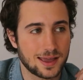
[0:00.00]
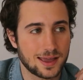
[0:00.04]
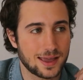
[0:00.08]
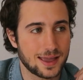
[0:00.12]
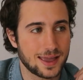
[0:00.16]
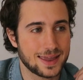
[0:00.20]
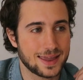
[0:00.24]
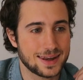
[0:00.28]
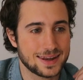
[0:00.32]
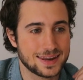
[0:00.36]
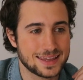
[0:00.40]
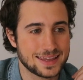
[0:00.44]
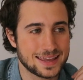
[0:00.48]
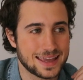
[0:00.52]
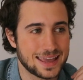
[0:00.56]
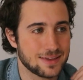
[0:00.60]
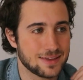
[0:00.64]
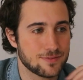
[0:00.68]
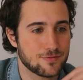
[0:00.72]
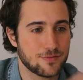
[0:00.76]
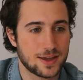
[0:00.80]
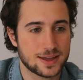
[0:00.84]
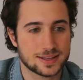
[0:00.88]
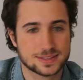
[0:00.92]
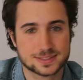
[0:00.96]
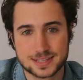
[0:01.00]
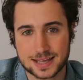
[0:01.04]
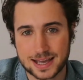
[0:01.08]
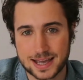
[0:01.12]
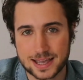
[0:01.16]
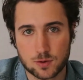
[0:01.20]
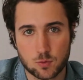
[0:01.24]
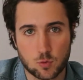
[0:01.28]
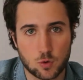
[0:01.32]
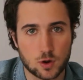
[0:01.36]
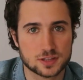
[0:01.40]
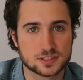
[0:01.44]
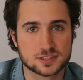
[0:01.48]
any event I
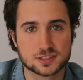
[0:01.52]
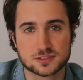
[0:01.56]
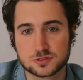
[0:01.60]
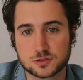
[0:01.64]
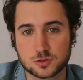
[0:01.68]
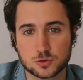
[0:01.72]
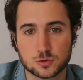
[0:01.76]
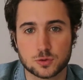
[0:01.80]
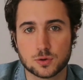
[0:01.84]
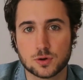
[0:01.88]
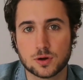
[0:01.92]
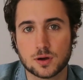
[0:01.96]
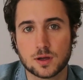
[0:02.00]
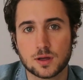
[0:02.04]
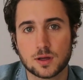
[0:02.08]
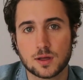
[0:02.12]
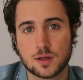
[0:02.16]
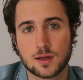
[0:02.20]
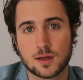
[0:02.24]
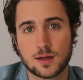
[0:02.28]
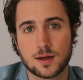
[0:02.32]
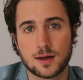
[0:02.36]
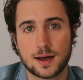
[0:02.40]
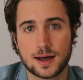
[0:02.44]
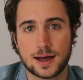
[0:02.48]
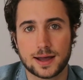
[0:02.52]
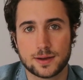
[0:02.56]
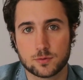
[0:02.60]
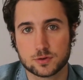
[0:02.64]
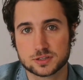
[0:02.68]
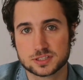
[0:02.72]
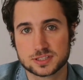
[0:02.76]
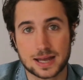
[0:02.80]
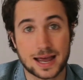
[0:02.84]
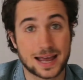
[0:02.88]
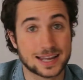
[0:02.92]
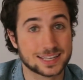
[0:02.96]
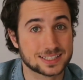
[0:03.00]
went to, I
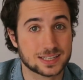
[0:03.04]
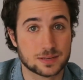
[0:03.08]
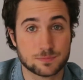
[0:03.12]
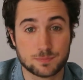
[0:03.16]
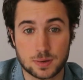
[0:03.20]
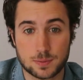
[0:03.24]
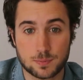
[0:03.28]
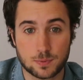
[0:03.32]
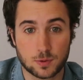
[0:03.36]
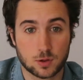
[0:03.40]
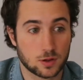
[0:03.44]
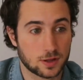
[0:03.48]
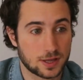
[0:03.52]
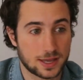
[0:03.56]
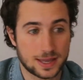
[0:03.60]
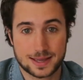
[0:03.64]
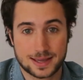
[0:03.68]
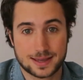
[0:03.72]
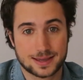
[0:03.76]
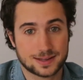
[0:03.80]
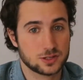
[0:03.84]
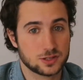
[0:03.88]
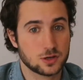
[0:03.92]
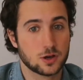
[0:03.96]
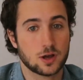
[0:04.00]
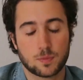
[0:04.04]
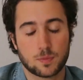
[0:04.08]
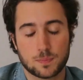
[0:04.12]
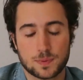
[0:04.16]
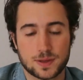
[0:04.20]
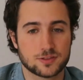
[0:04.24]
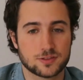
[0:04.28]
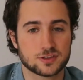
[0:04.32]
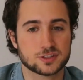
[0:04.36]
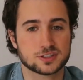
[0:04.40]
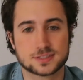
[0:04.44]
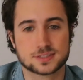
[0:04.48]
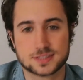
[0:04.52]
was asking people, okay, can you help me
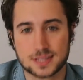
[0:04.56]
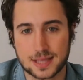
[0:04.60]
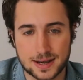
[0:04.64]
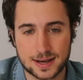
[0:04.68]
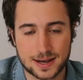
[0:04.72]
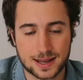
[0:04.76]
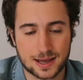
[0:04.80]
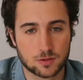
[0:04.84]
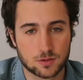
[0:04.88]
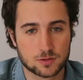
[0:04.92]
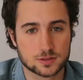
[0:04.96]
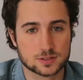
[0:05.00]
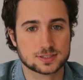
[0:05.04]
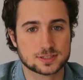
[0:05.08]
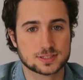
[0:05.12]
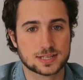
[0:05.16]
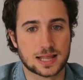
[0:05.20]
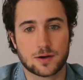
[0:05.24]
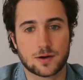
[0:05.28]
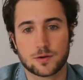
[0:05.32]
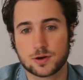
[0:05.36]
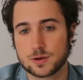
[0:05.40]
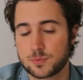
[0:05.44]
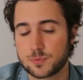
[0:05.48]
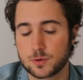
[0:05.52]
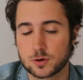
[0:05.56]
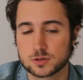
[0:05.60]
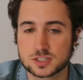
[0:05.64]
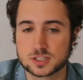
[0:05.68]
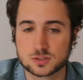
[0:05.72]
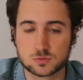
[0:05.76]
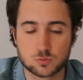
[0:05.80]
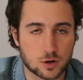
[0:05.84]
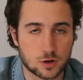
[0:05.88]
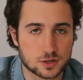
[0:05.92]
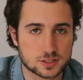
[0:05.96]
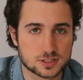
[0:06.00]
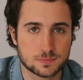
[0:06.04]
understand how the salary process
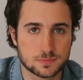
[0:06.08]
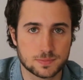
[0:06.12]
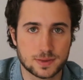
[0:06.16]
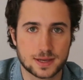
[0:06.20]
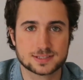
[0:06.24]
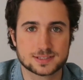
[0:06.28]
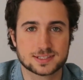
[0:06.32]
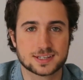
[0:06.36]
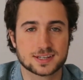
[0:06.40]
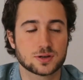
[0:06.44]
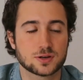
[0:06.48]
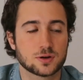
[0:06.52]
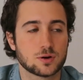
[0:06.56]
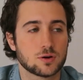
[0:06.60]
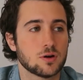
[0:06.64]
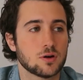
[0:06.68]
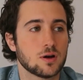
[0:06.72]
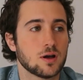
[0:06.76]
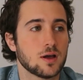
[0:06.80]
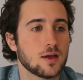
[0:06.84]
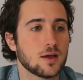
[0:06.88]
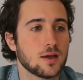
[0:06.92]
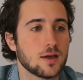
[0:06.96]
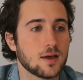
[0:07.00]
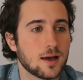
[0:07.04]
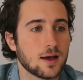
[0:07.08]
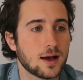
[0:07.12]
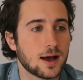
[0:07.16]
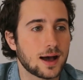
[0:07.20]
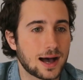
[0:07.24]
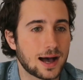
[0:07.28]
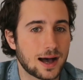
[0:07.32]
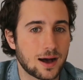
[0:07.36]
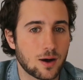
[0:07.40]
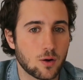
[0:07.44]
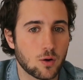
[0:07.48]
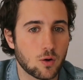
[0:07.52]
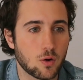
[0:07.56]
works in Mexico?
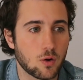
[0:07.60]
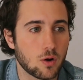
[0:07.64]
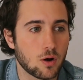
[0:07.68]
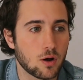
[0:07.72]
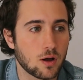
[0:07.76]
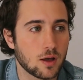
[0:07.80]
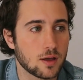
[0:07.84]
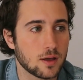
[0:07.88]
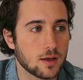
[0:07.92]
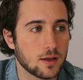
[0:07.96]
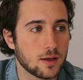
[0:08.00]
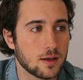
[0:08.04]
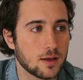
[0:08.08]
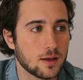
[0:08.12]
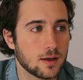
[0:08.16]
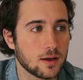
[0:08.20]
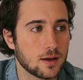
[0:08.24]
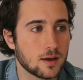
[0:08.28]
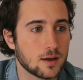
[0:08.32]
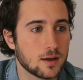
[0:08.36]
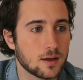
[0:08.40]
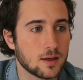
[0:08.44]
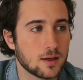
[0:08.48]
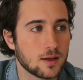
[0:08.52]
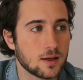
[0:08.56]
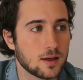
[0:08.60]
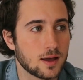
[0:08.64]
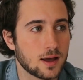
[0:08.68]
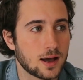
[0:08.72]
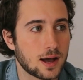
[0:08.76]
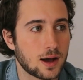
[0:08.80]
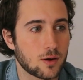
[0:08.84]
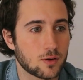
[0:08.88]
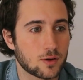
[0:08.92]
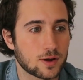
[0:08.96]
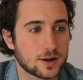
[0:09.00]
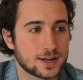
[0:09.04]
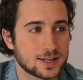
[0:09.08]
How
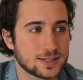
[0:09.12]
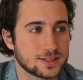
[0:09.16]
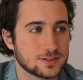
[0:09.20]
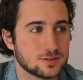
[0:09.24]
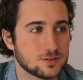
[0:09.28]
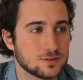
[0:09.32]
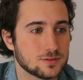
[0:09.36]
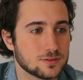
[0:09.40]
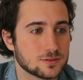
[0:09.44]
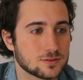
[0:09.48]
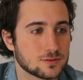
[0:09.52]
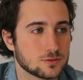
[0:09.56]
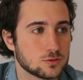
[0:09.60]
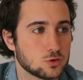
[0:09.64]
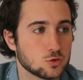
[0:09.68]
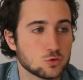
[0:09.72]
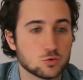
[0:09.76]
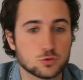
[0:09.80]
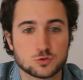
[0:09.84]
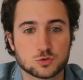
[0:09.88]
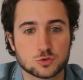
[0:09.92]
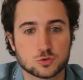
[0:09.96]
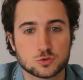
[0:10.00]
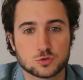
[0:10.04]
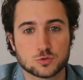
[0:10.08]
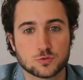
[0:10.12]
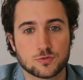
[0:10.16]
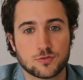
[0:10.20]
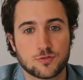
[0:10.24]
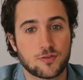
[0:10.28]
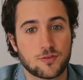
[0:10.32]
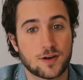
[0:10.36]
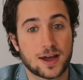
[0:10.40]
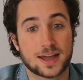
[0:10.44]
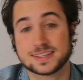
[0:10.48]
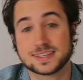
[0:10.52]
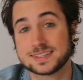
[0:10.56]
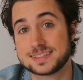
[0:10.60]
can I do to
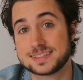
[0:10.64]
find